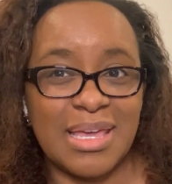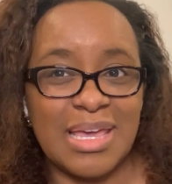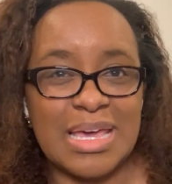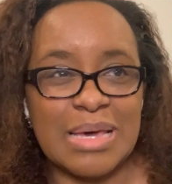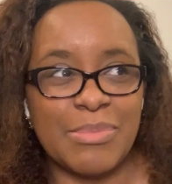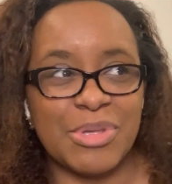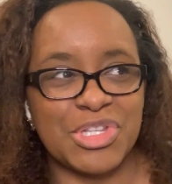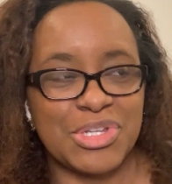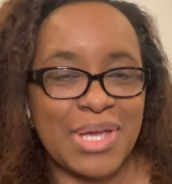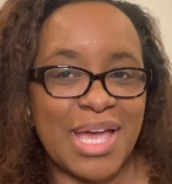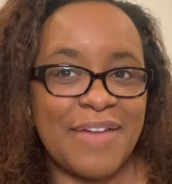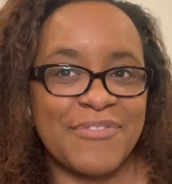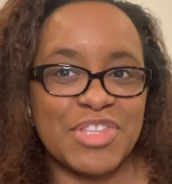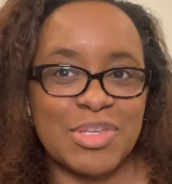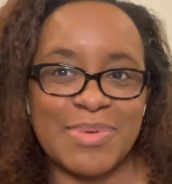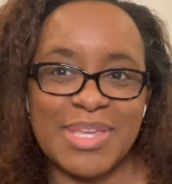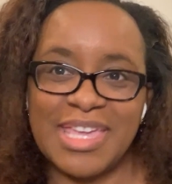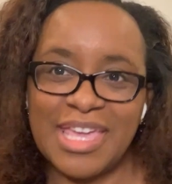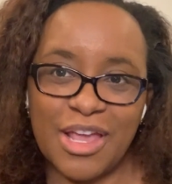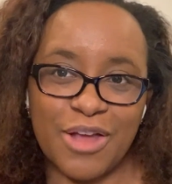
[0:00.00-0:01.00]
but you have to be
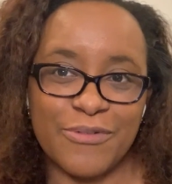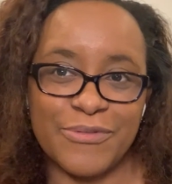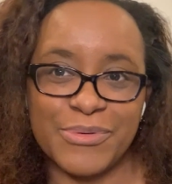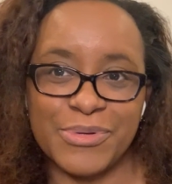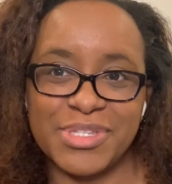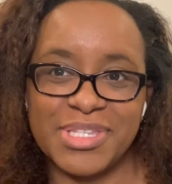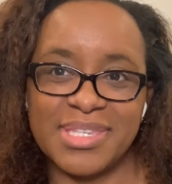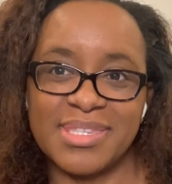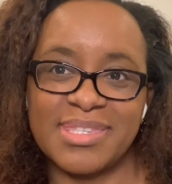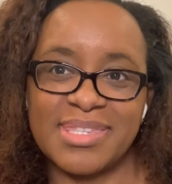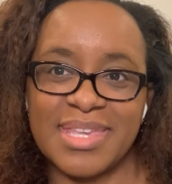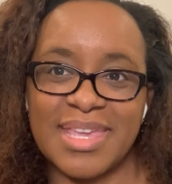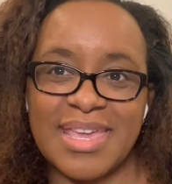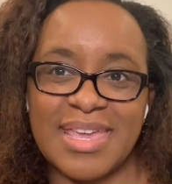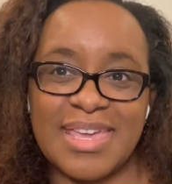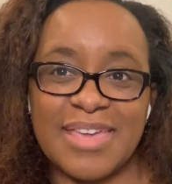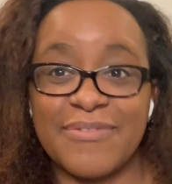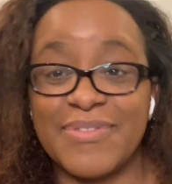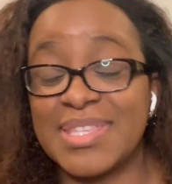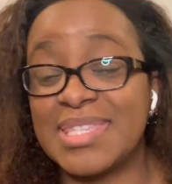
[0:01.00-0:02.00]
careful to see
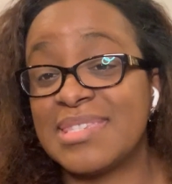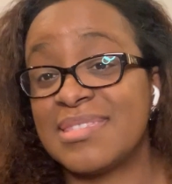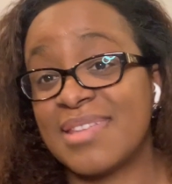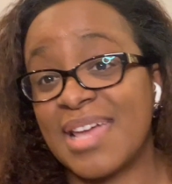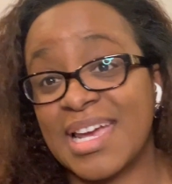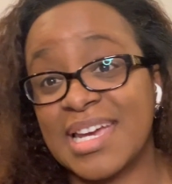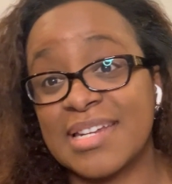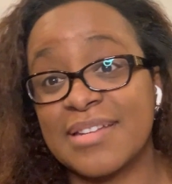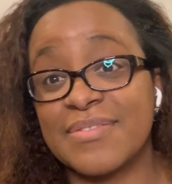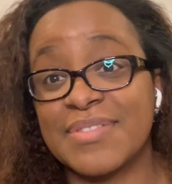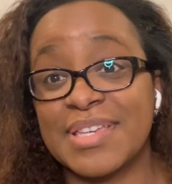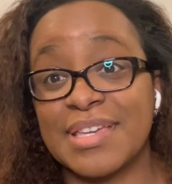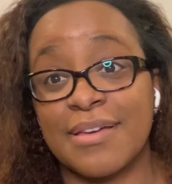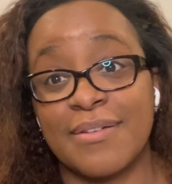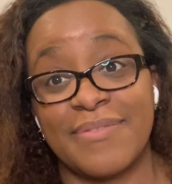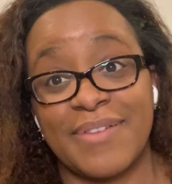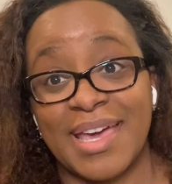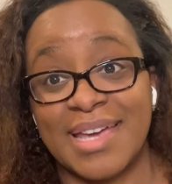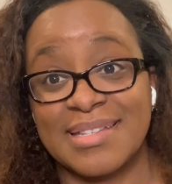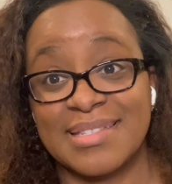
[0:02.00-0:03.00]
if it's negatively
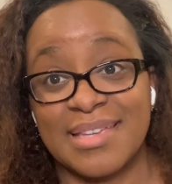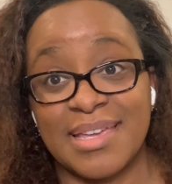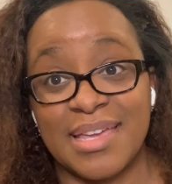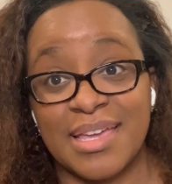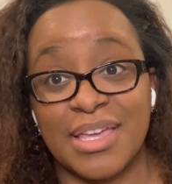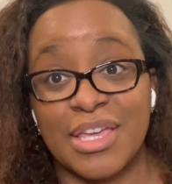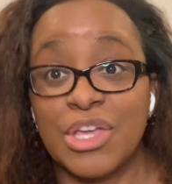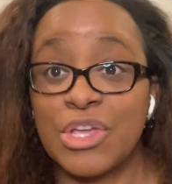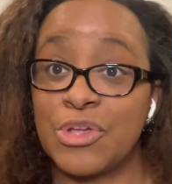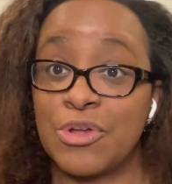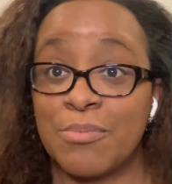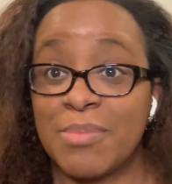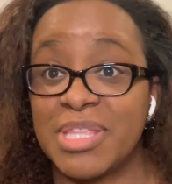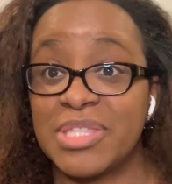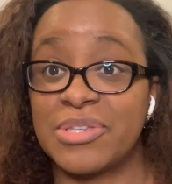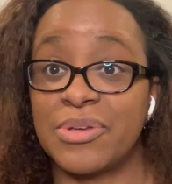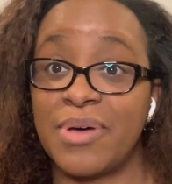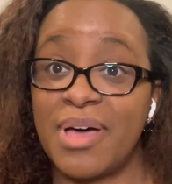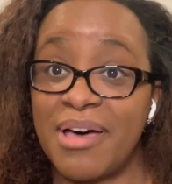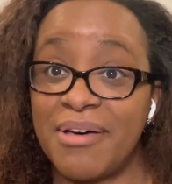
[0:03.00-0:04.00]
affecting your mental
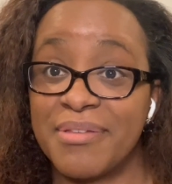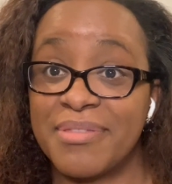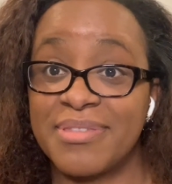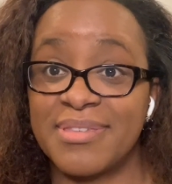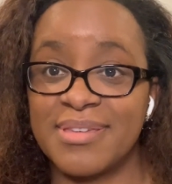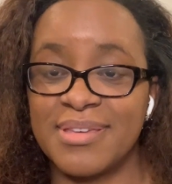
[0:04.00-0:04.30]
health.